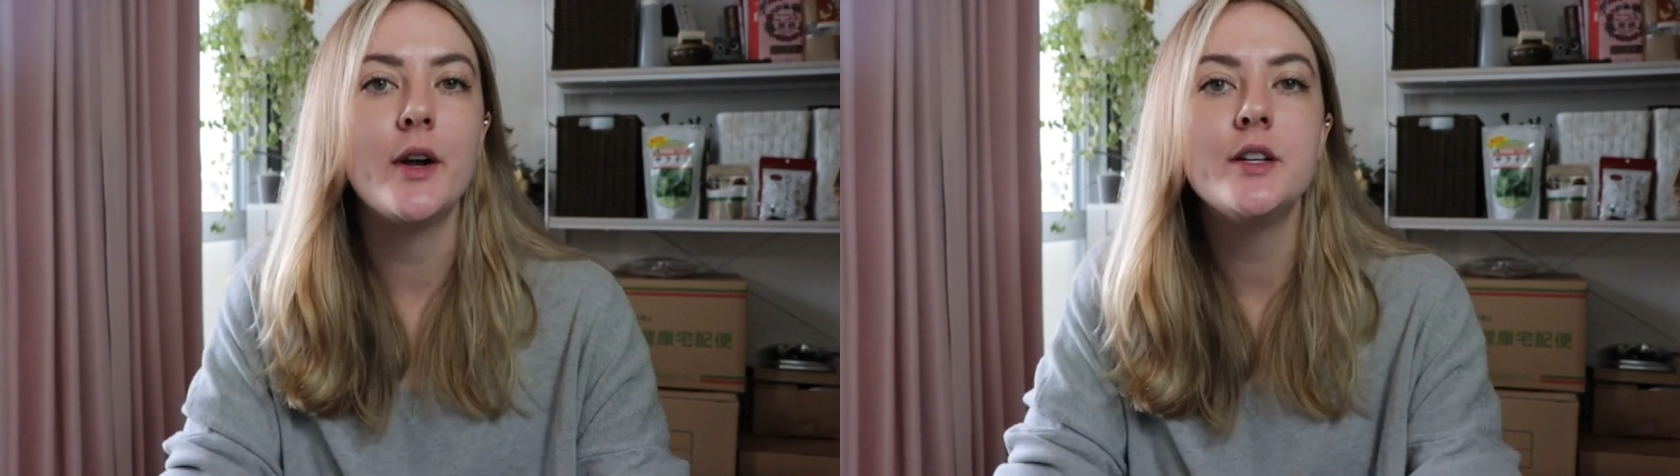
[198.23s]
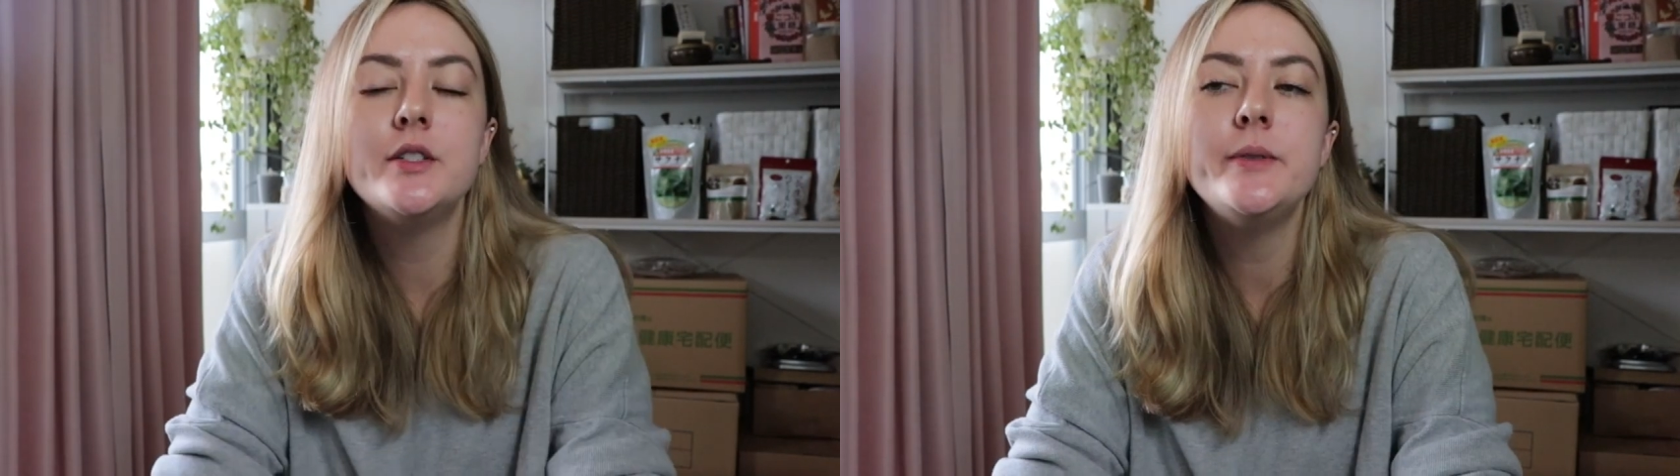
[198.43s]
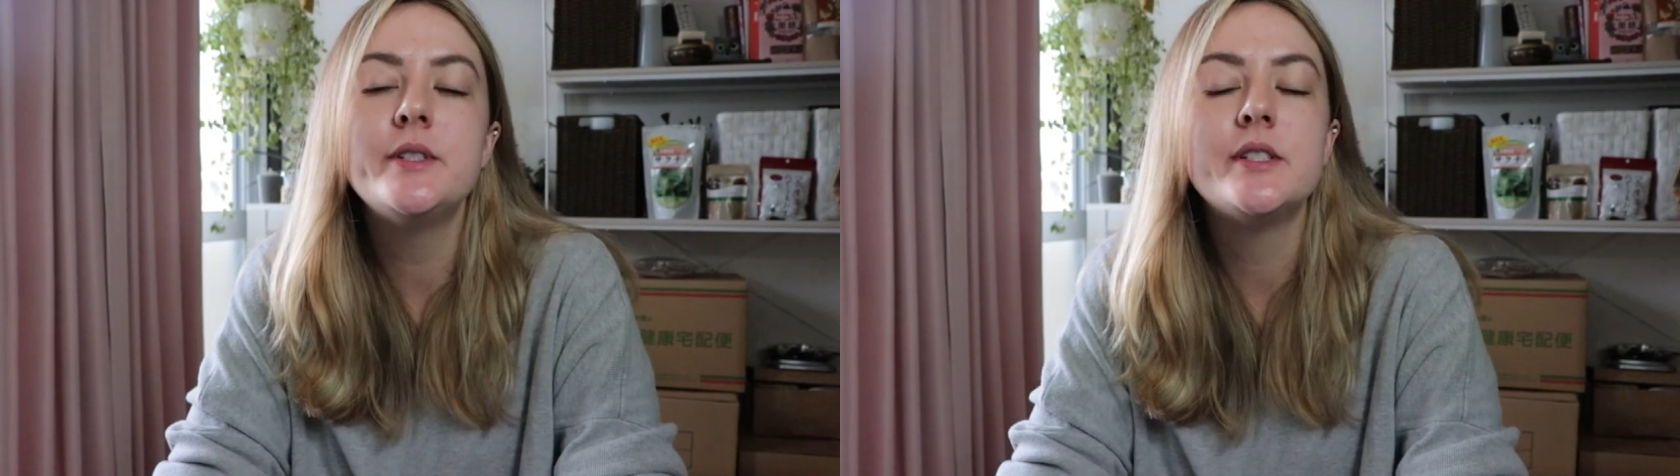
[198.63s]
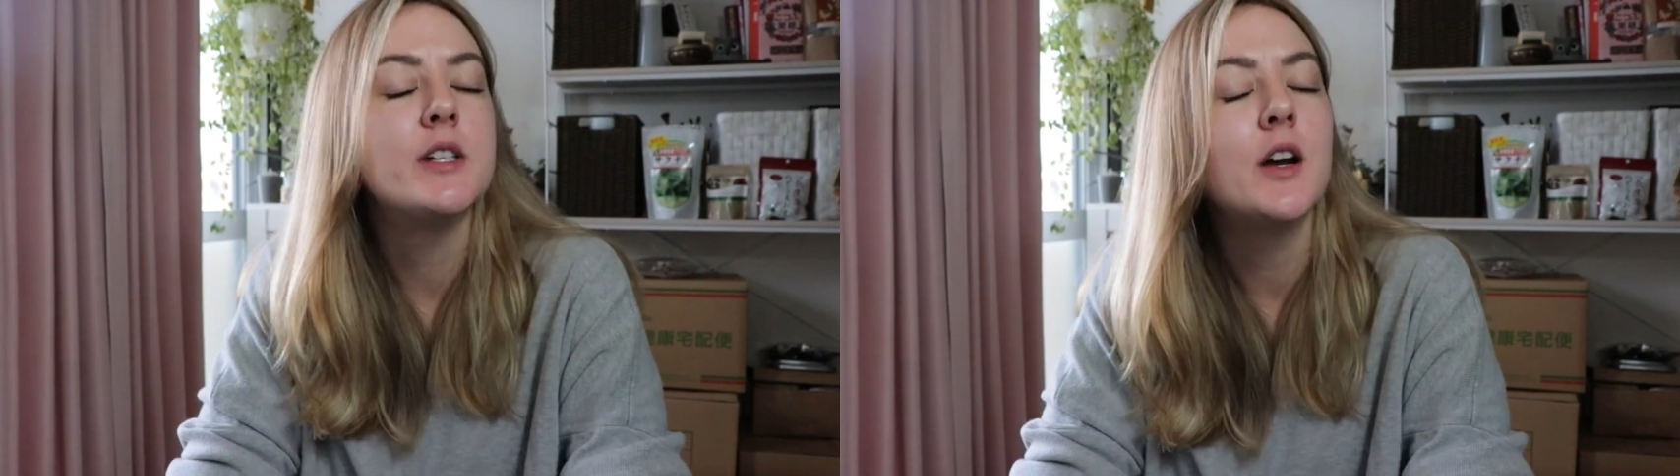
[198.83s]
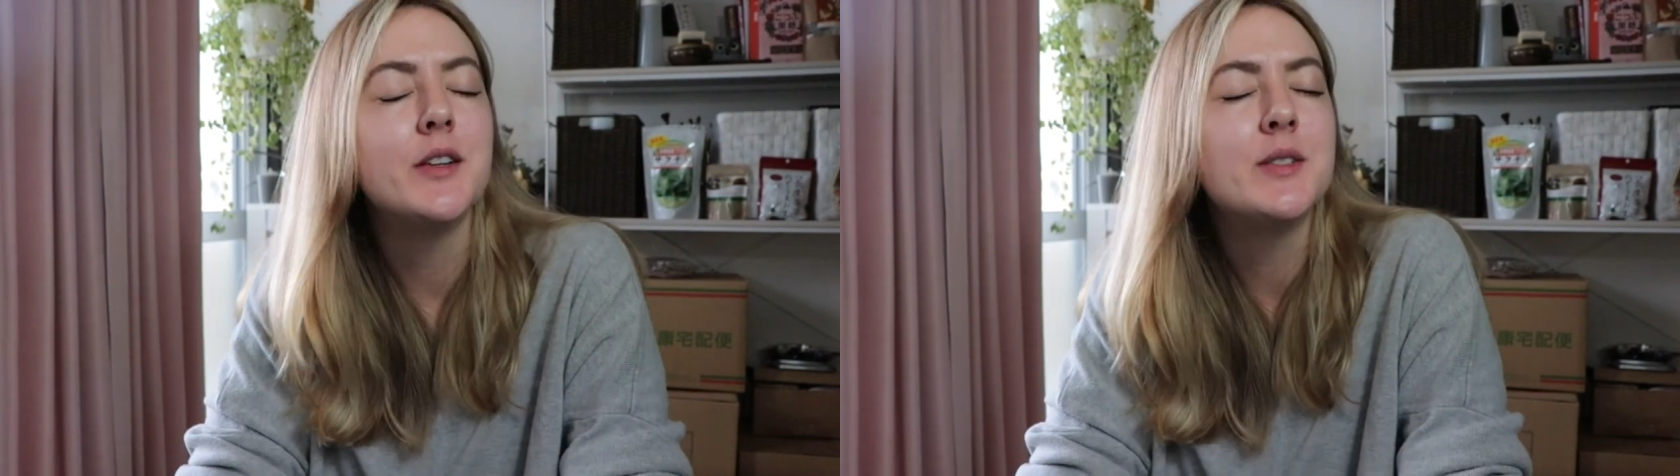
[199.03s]
Where to
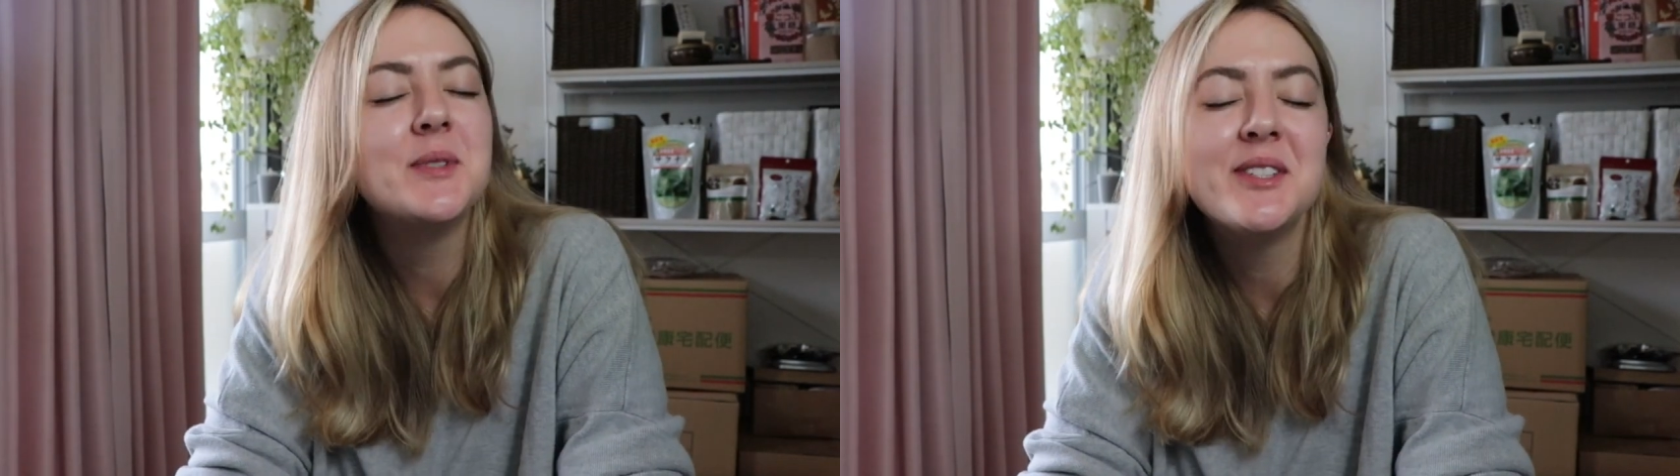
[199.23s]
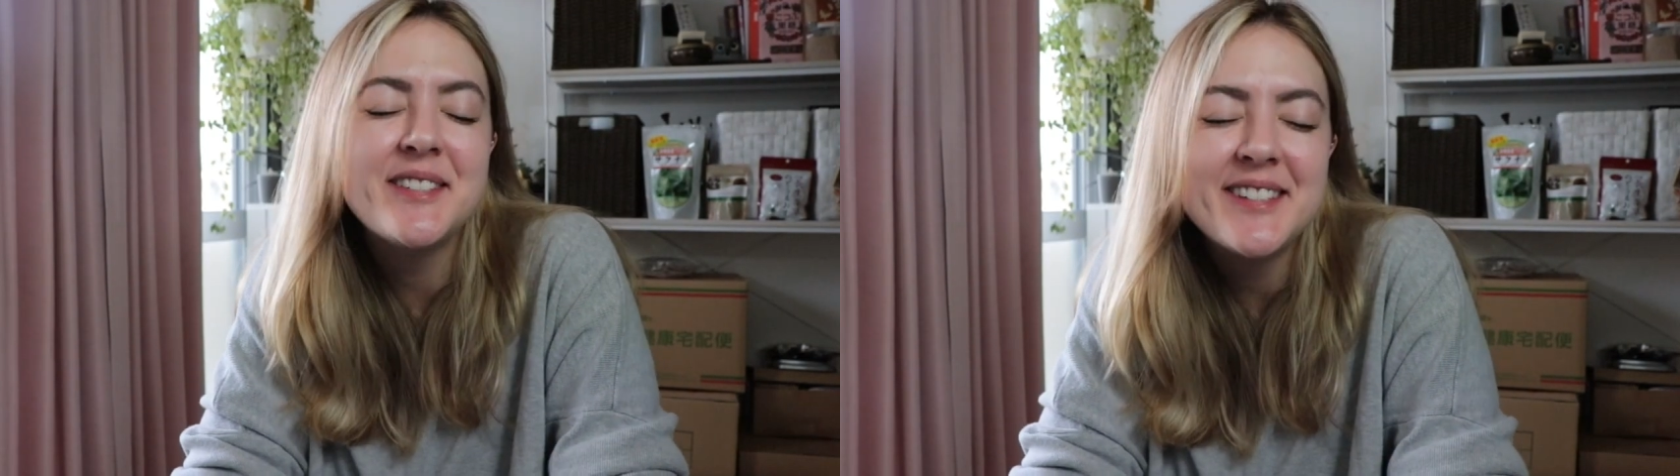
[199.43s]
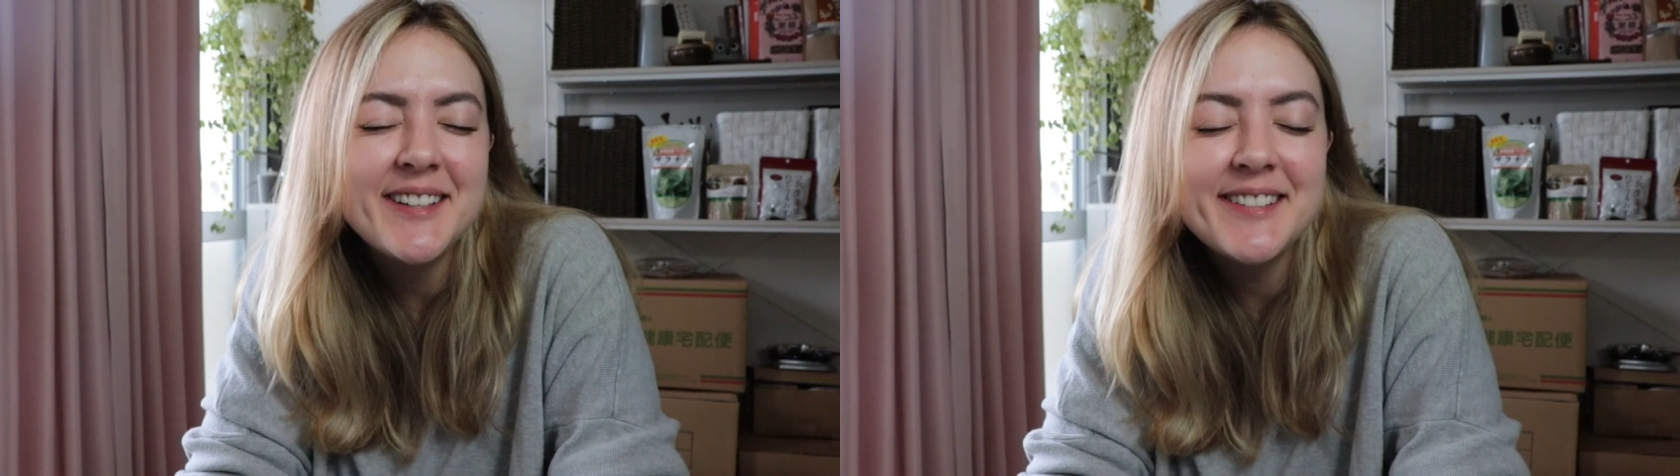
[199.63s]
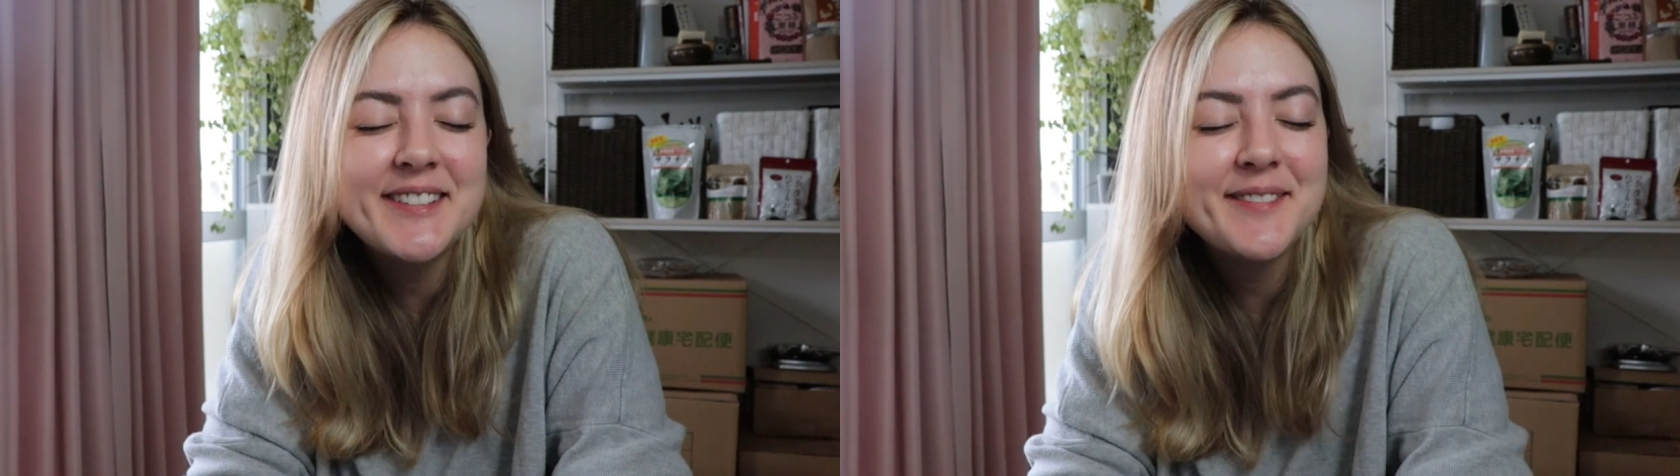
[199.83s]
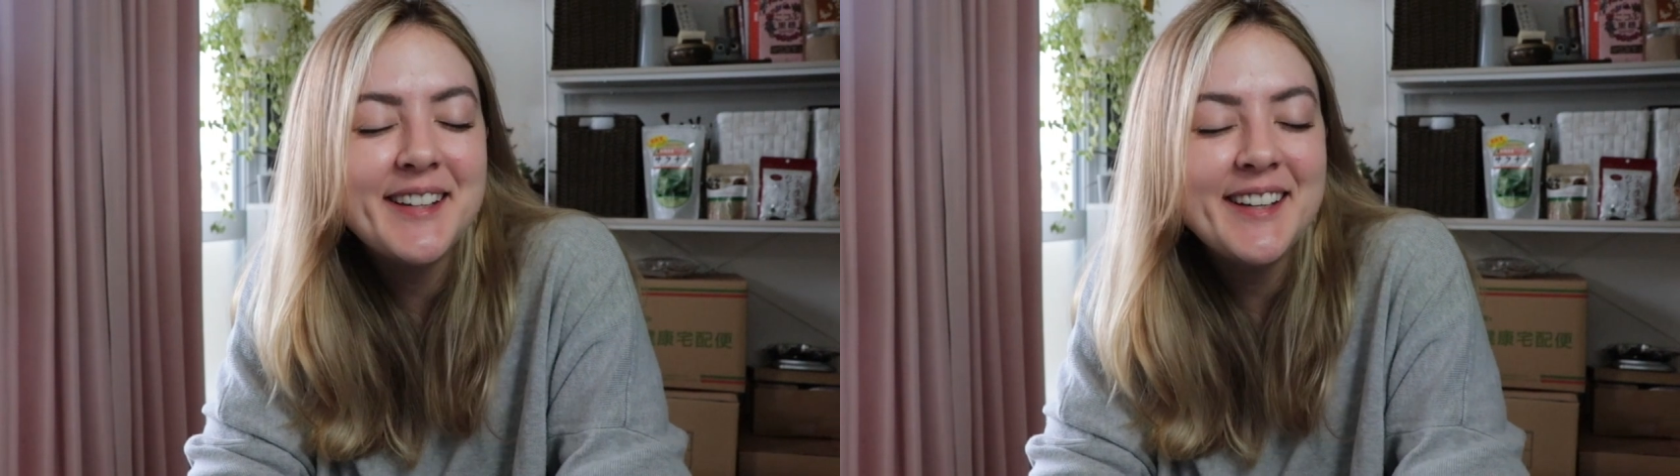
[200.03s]
start? Where to start
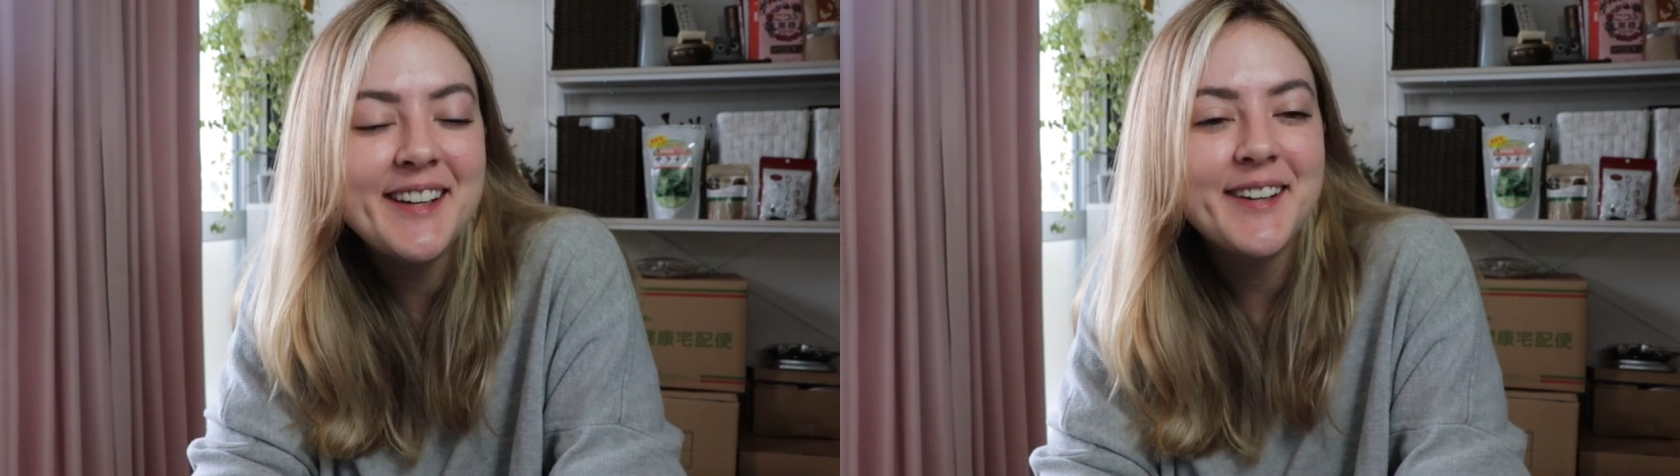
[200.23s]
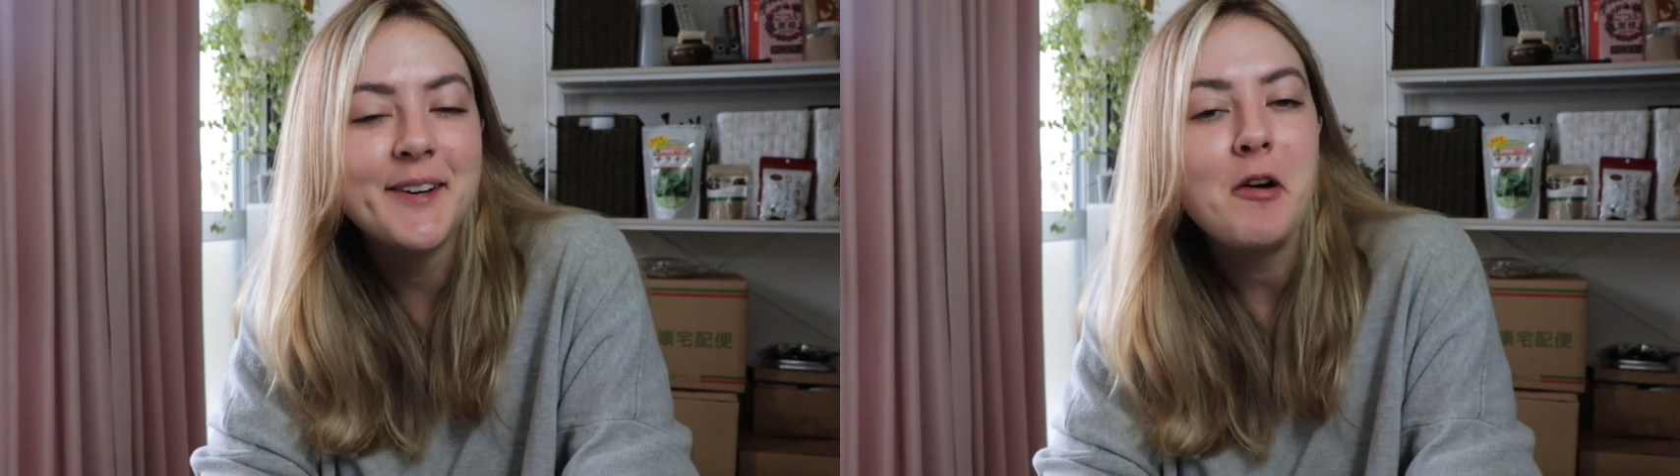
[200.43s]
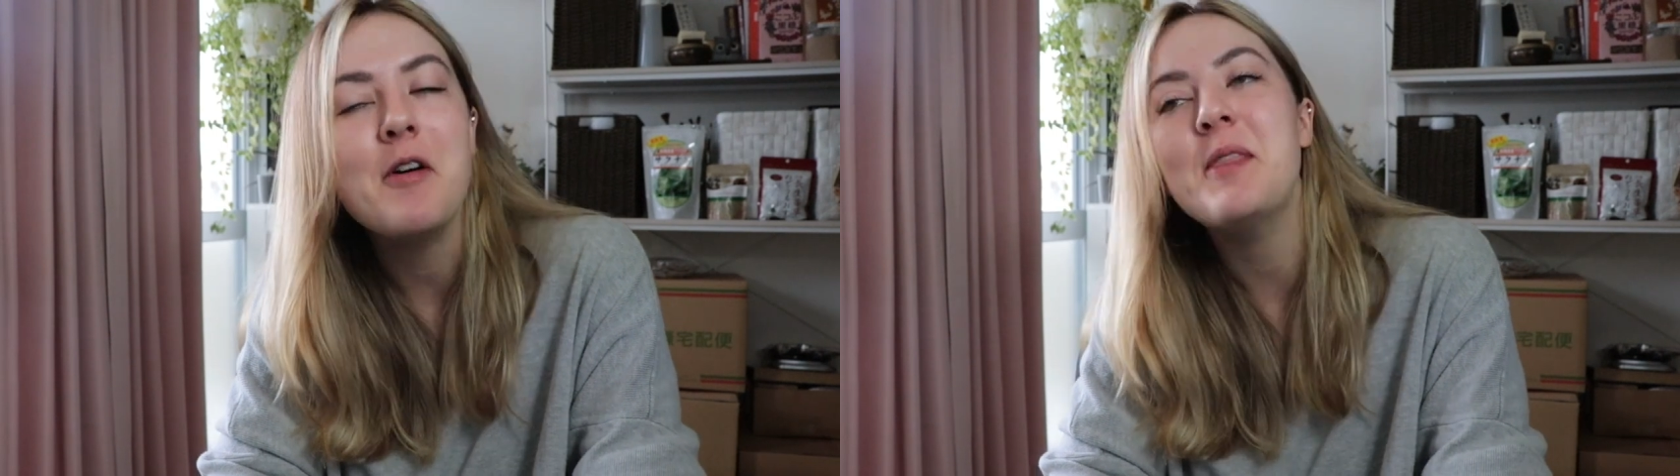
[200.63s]
this video?